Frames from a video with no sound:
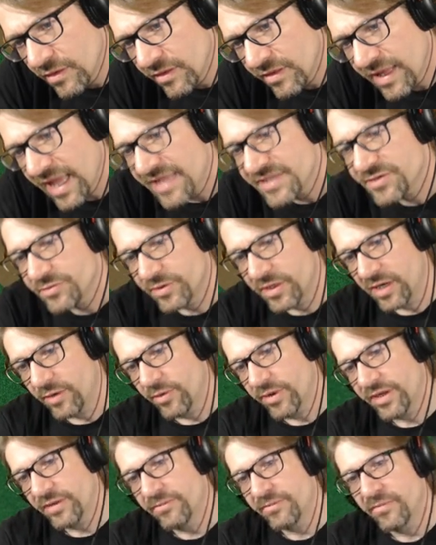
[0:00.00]
That's where I
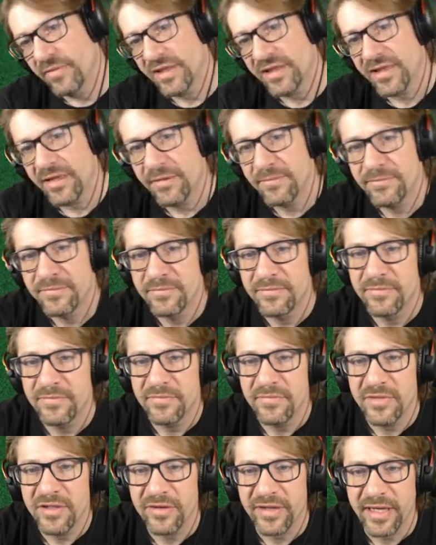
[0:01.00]
want it, right there.
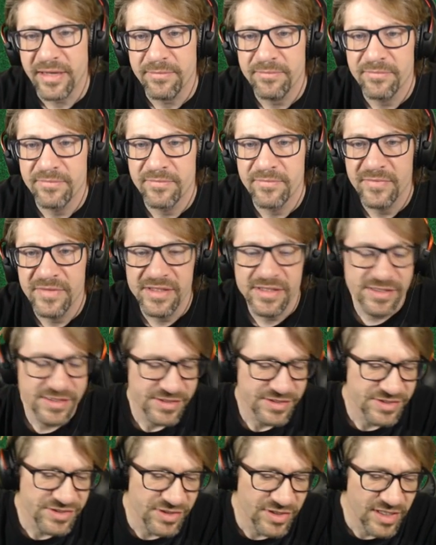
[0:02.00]
Okay.
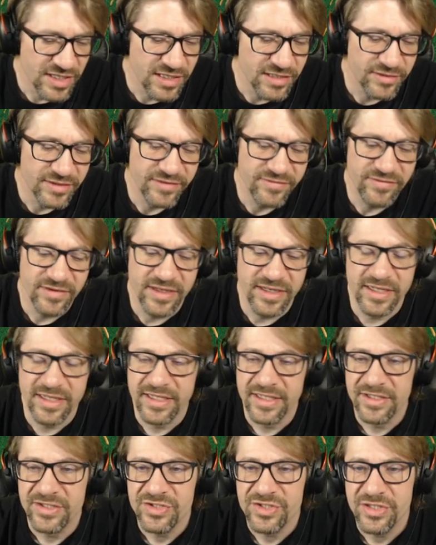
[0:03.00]
So now if
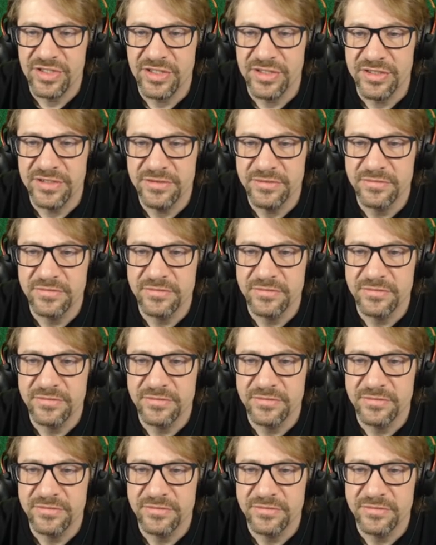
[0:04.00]
I turn,